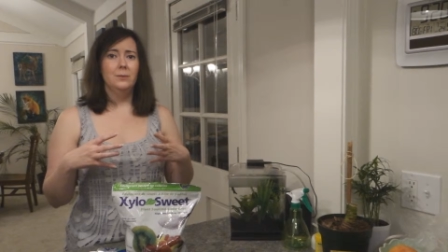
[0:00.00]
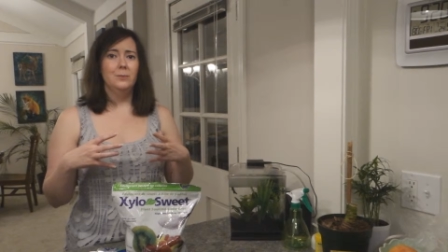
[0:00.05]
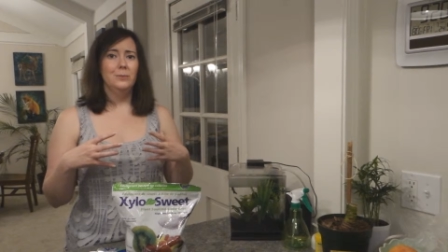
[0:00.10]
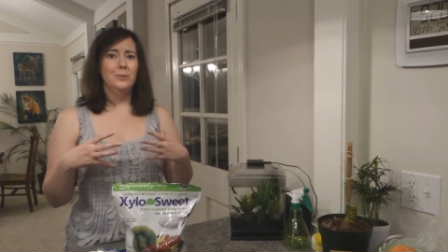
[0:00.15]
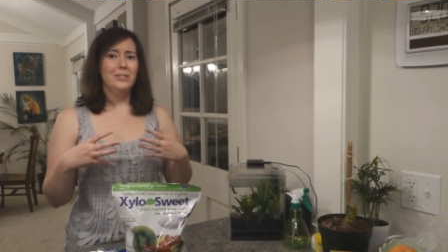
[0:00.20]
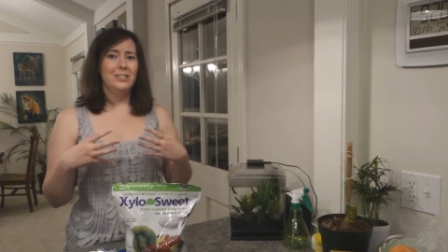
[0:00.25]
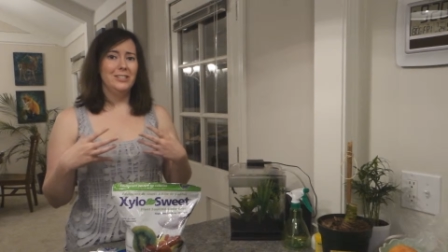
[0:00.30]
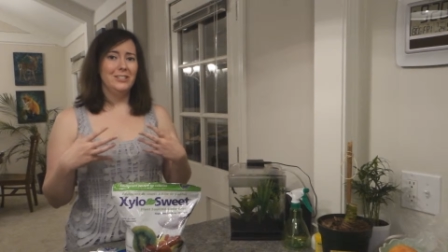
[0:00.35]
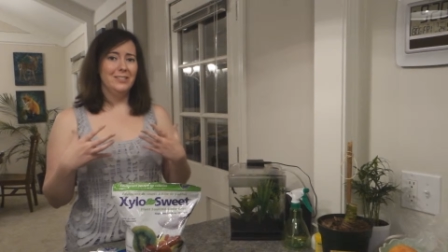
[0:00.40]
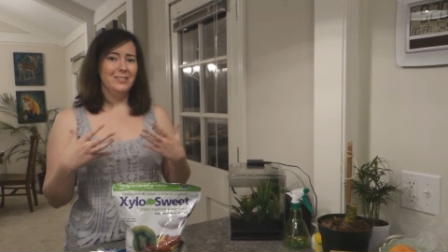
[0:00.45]

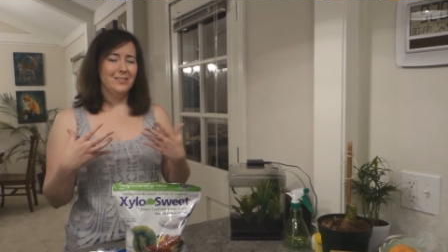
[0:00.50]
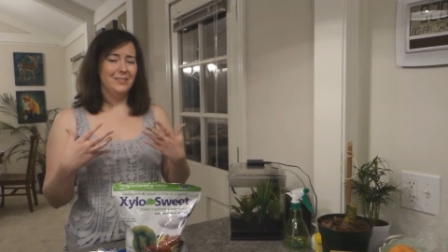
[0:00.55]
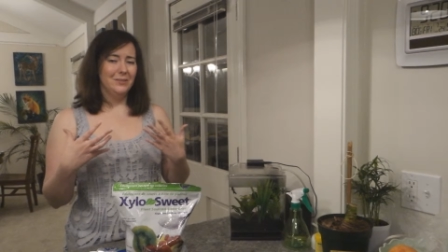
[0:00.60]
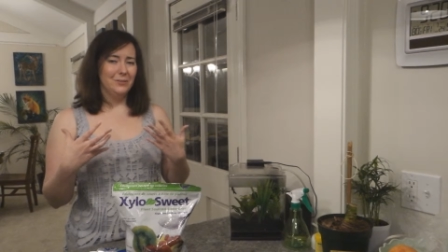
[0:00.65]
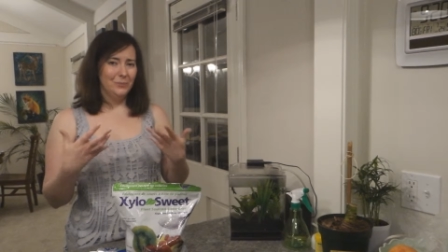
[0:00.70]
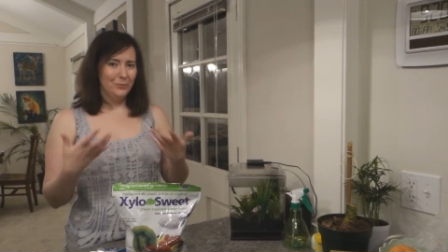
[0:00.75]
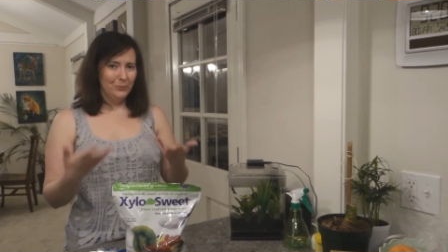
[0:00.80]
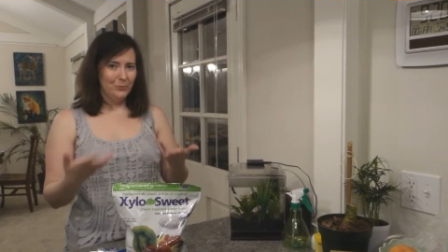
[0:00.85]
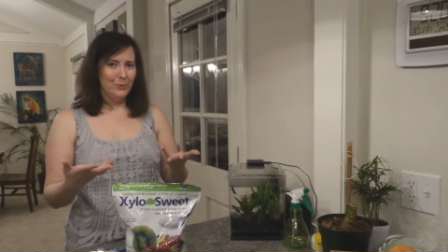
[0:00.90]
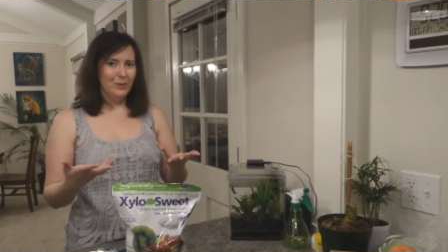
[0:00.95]
which is
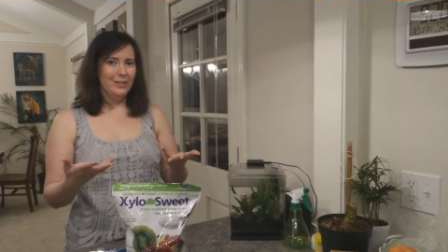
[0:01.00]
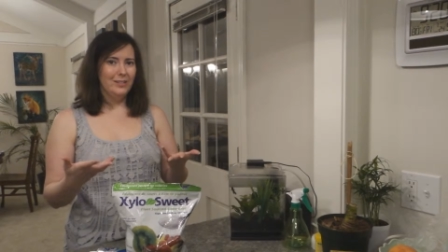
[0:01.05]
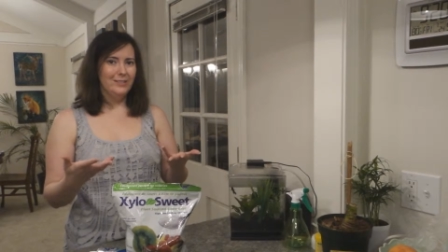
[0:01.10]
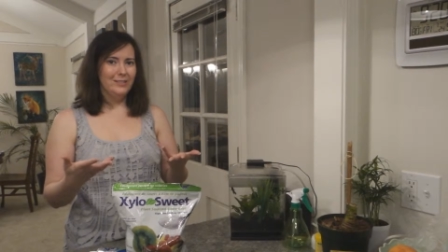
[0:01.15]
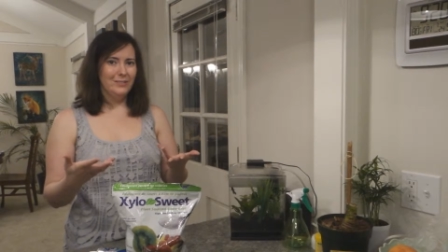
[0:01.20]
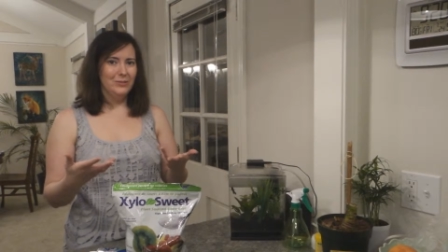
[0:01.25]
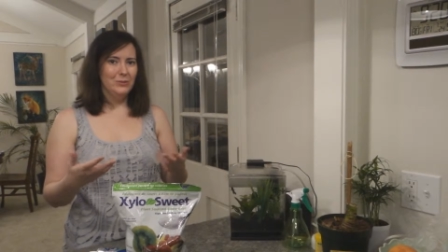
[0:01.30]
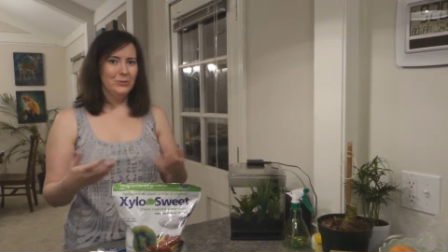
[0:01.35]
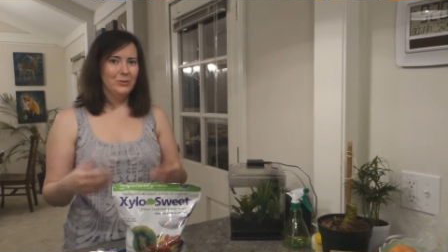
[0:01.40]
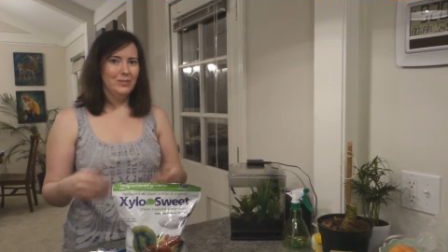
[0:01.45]
what
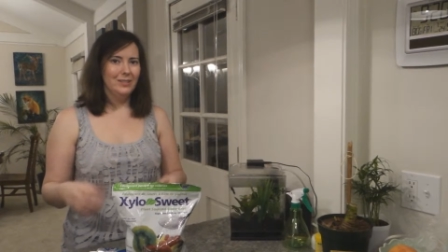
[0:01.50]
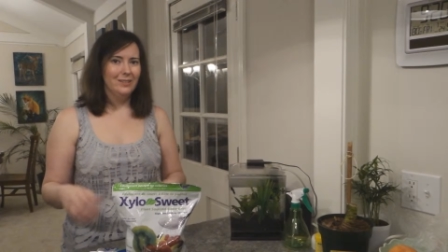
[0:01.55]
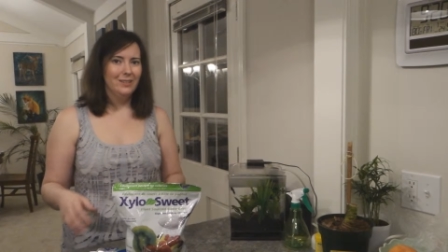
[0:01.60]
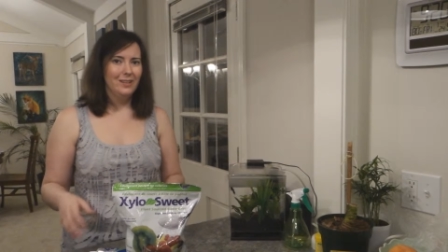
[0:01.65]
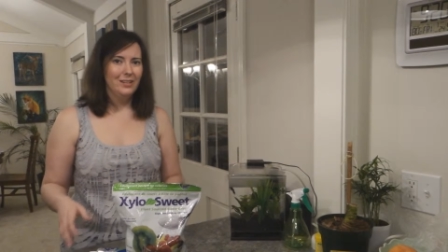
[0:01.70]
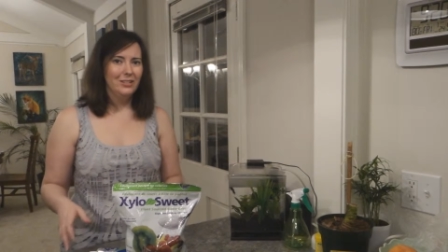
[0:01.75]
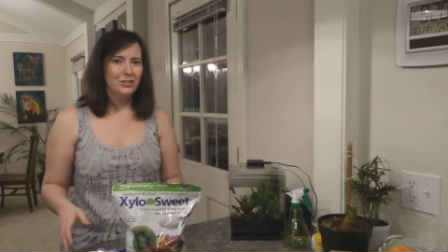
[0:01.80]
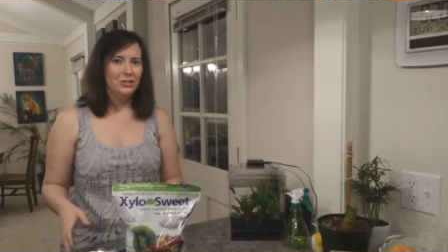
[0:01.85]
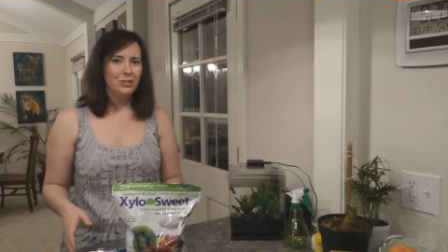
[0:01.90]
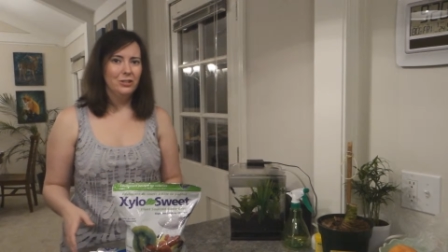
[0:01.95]
is used in a
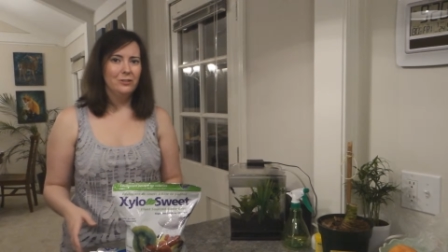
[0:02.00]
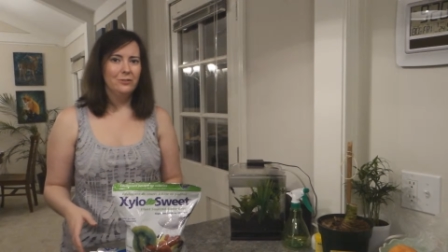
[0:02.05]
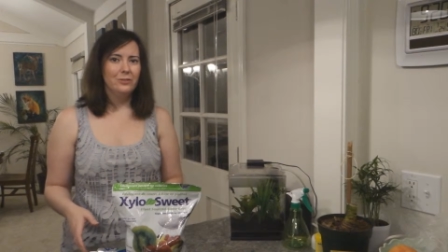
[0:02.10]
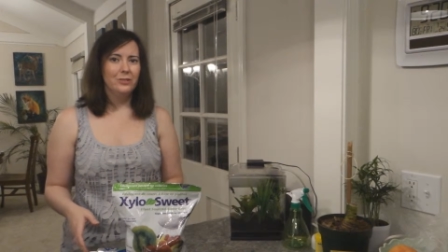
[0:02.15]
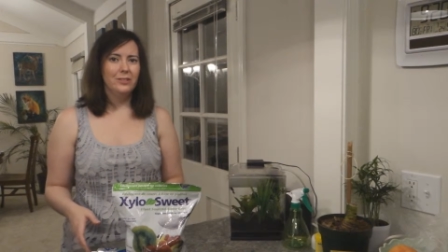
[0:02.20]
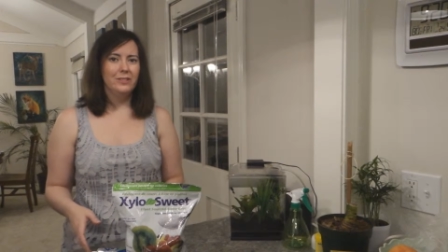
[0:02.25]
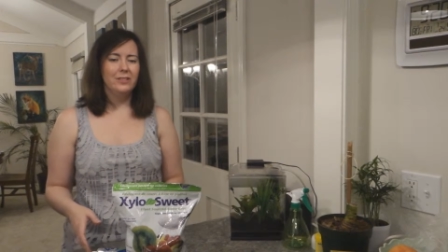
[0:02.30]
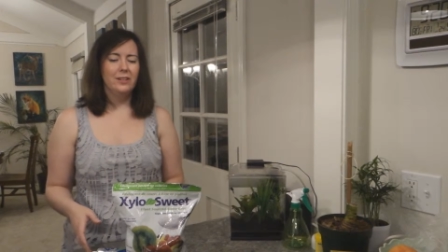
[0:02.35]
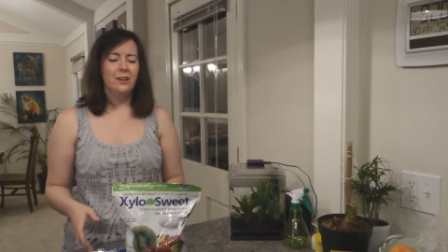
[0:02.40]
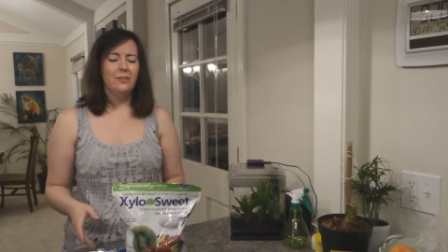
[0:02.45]
lot of
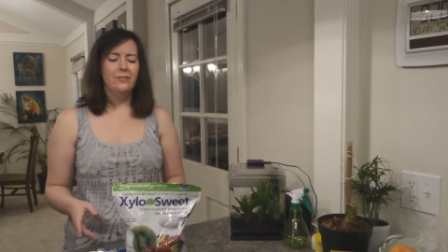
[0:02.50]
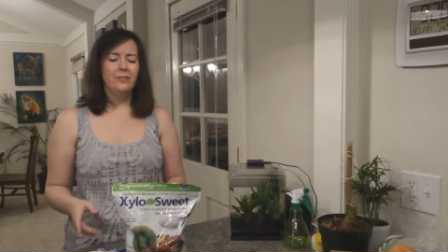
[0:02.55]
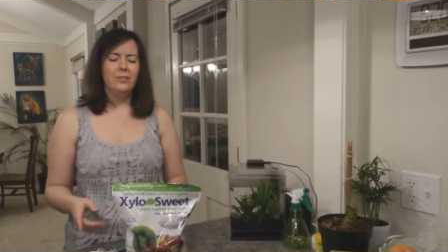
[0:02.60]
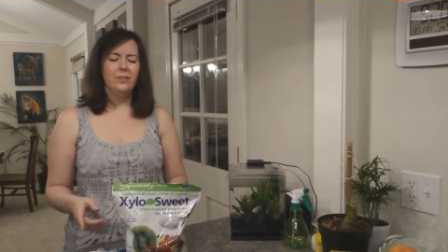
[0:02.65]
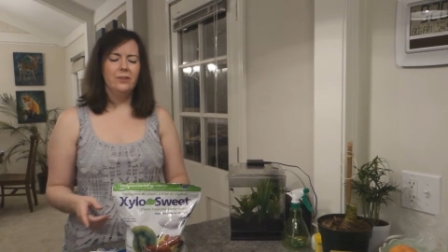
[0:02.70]
sugar-free stuff.